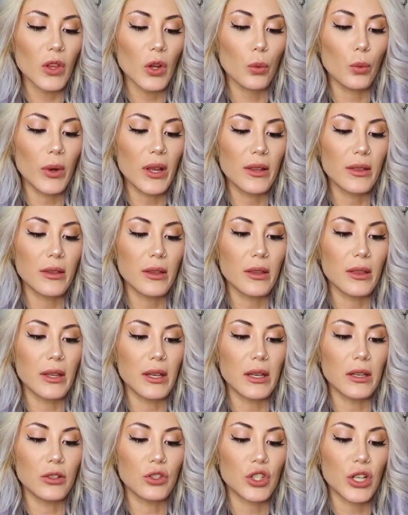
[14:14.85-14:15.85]
with
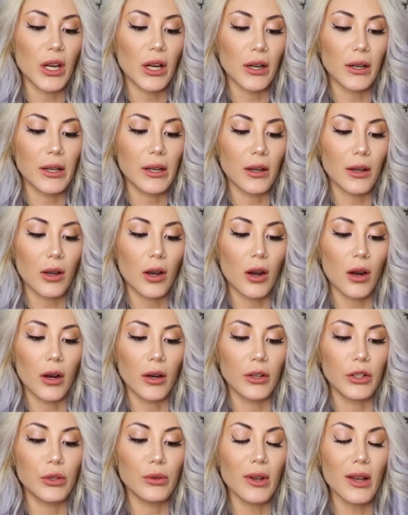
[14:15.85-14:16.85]
the chariot
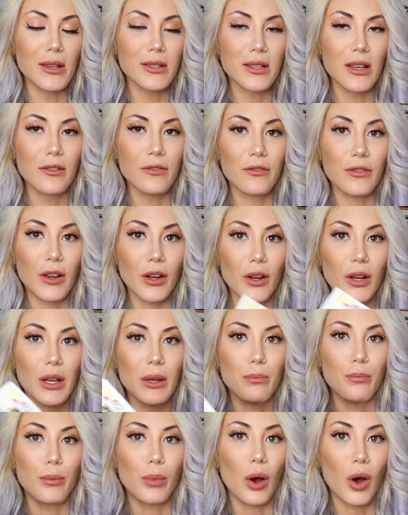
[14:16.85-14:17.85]
card you guys have very
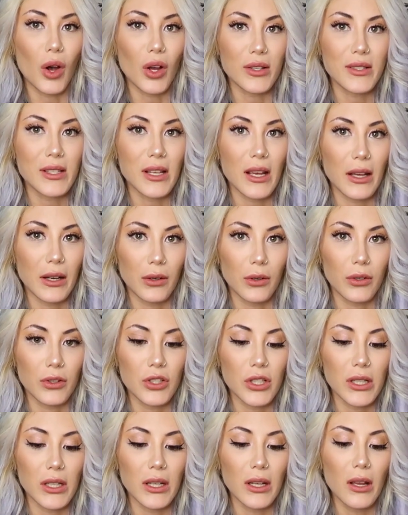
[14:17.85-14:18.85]
boss
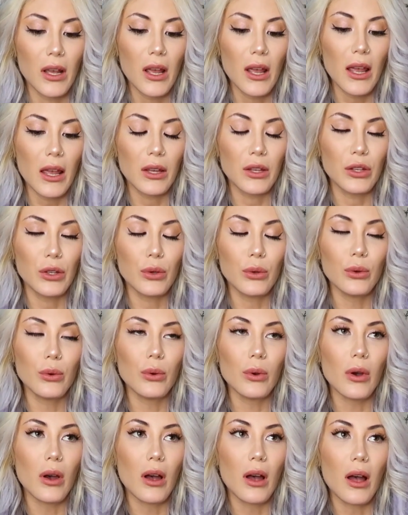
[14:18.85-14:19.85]
energy
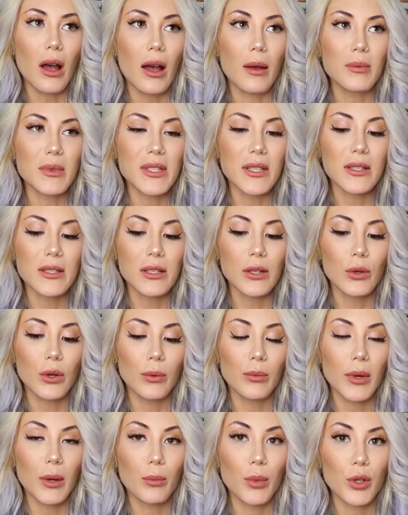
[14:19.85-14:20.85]
you i'm sensing
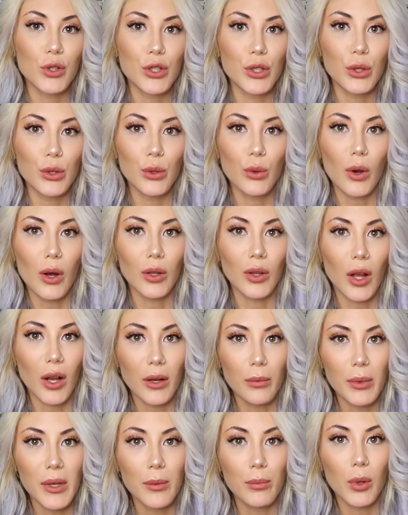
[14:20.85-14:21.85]
group number two a lot
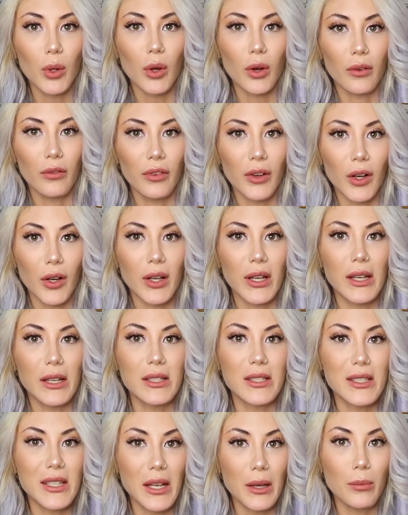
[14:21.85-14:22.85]
of people are very
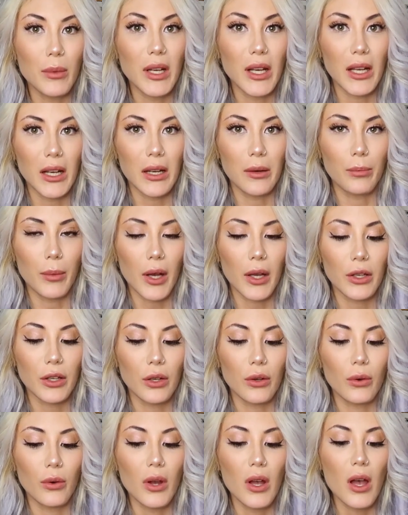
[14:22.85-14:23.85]
intimidated by
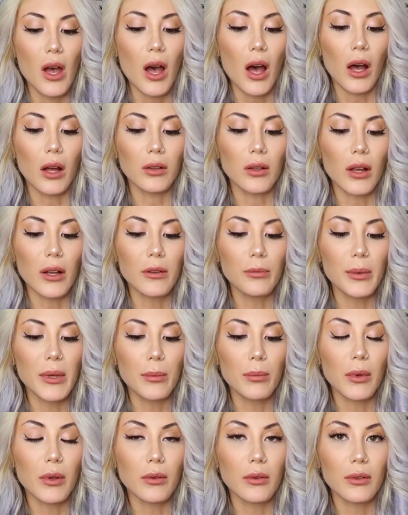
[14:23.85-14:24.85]
you a lot of
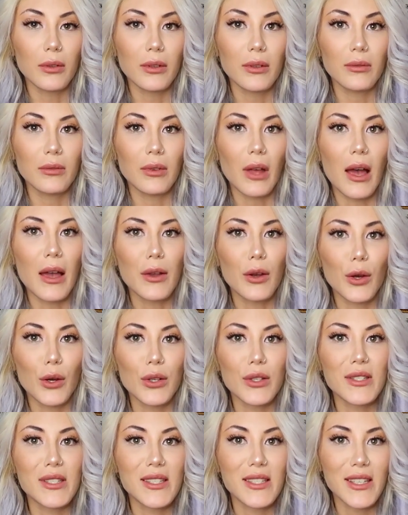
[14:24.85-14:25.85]
people i
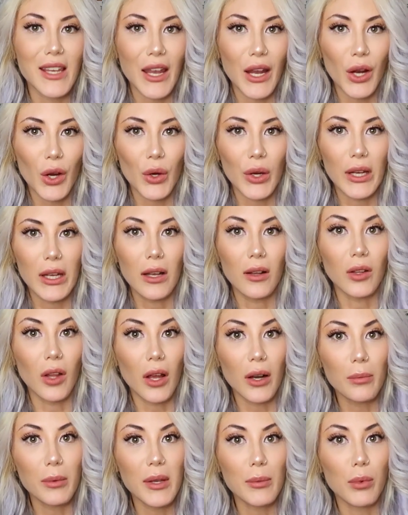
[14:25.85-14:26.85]
heard scary a
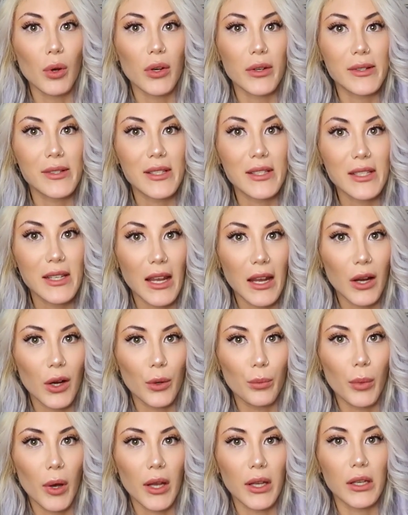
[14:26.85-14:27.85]
lot of people are
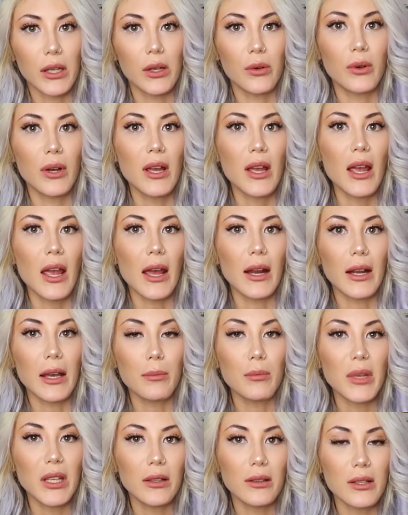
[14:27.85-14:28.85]
scared by you and i
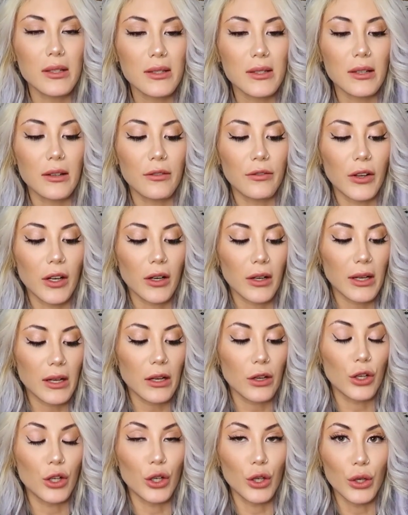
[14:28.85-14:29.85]
mean this in a
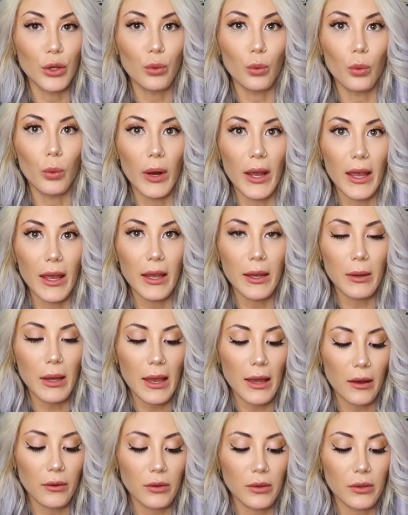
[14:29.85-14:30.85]
very good way